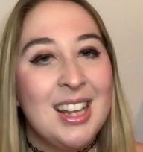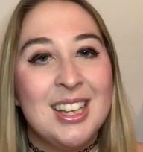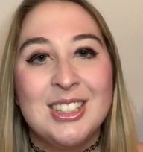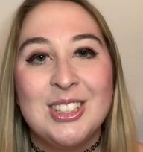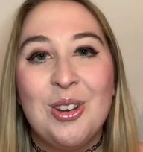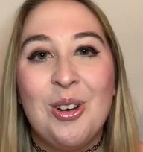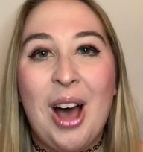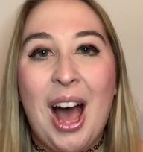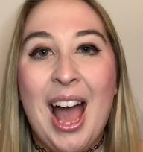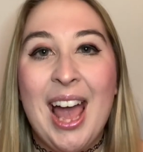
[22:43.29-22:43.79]

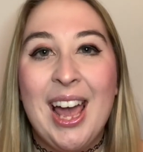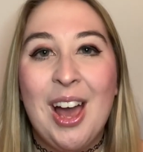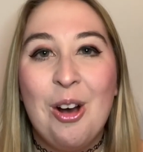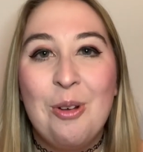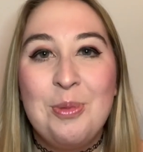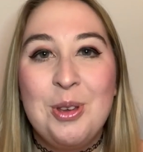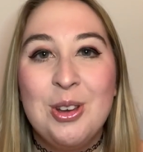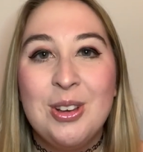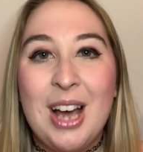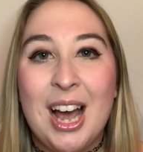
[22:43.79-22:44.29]
So I
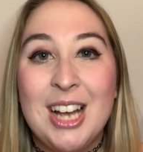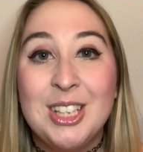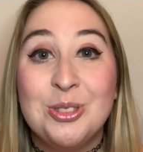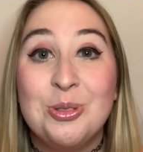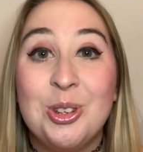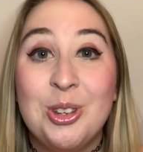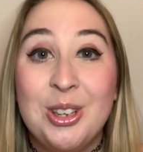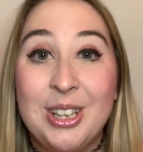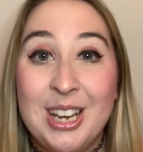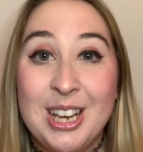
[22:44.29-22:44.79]
hope you guys
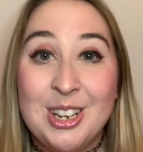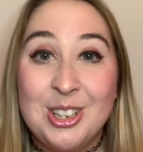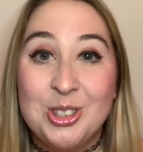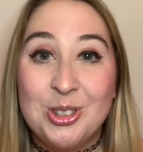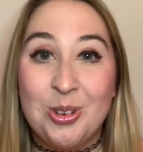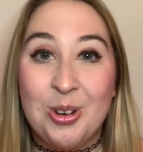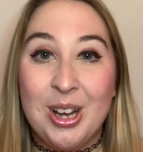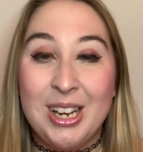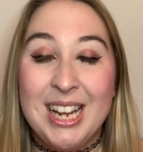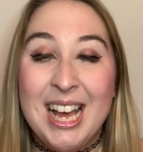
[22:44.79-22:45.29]
really
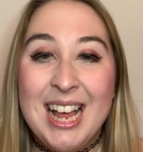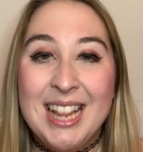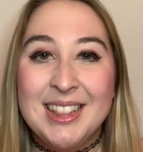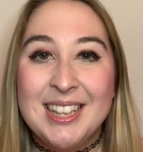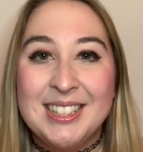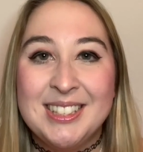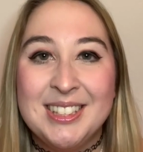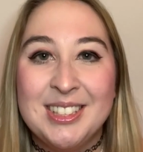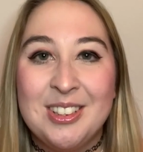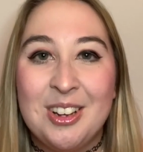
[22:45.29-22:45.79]
enjoyed
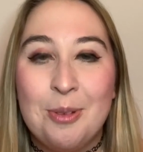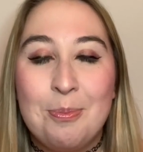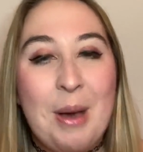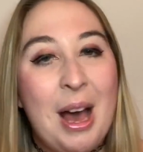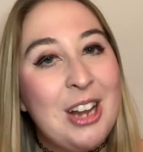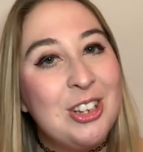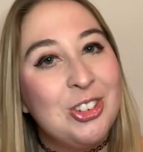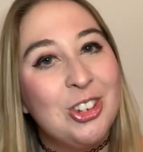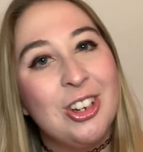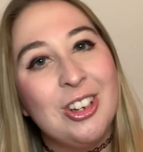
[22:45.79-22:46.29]
this little
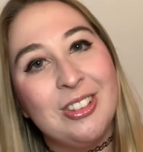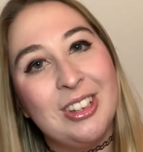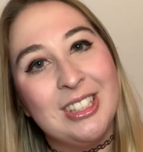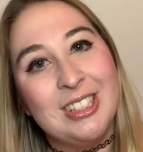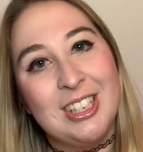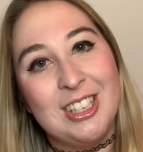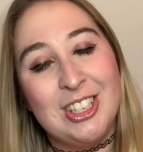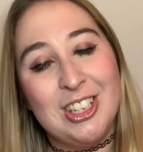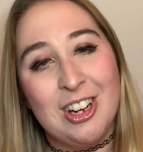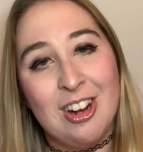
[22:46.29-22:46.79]
Bachelor
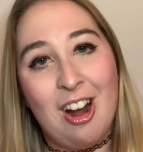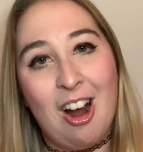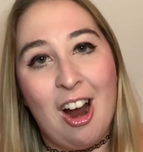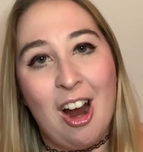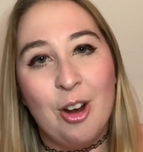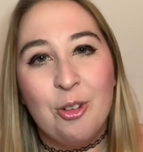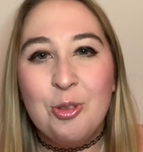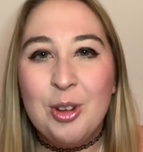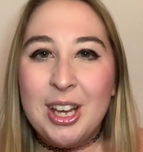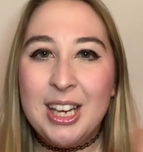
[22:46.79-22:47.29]
Listen to Your
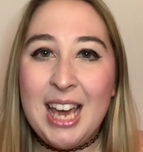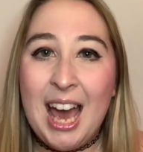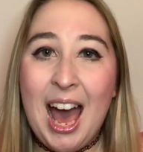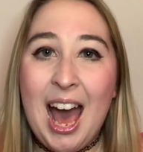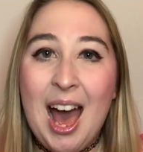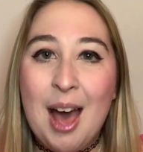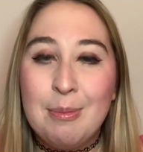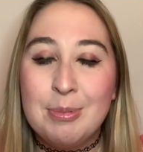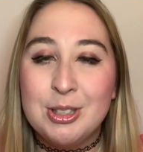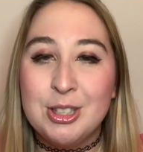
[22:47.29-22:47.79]
Heart
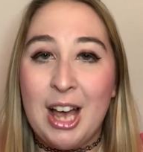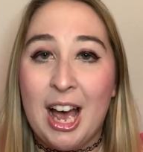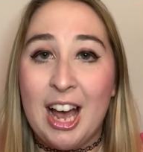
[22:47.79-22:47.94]
recap